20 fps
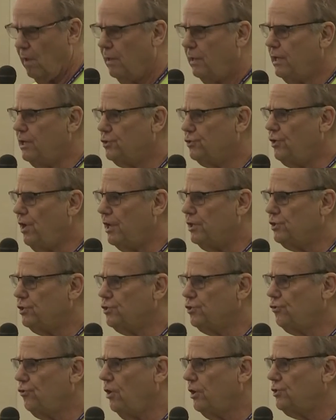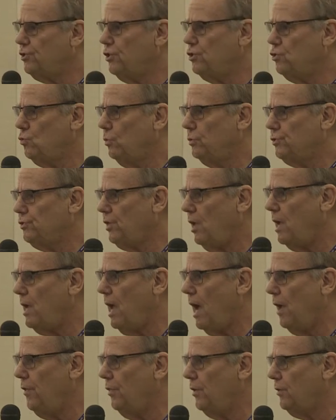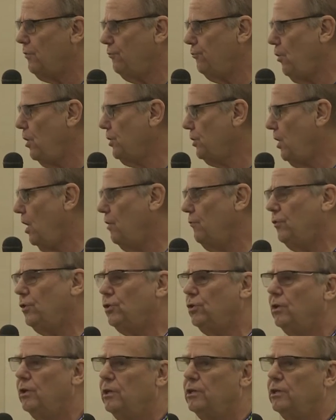Each day's instructions will say on the front cover,